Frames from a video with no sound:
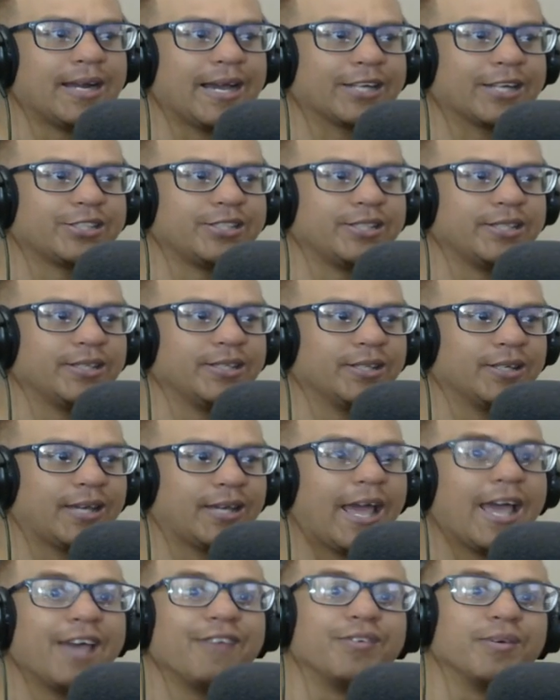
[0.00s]
actually
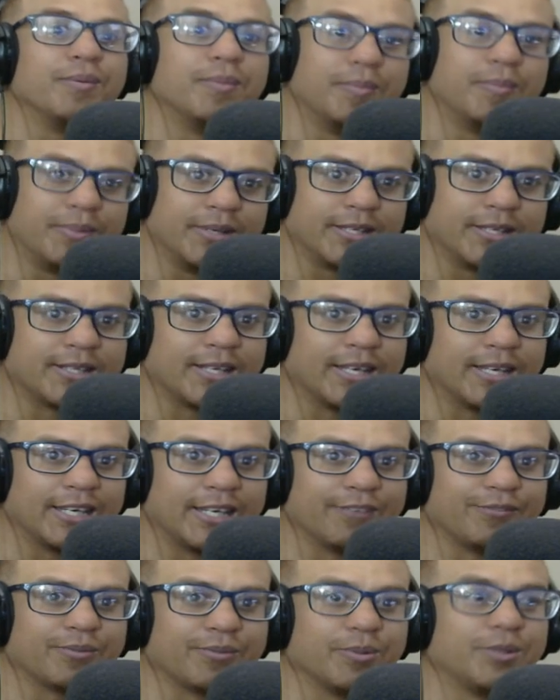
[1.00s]
gave him a birthday
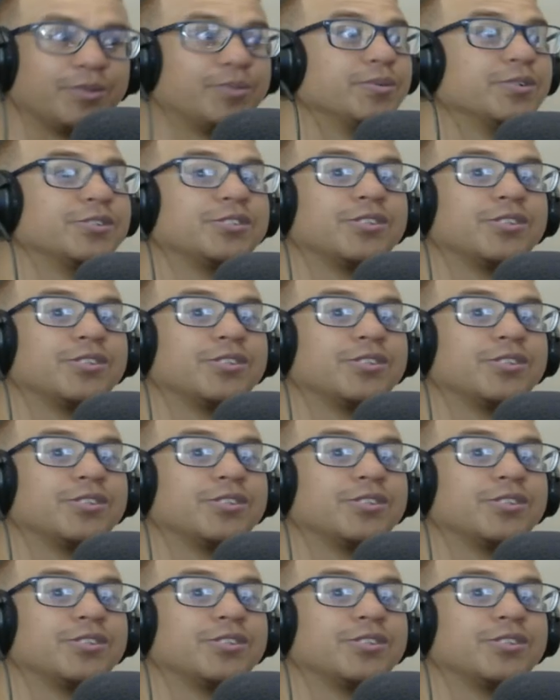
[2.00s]
gift, which was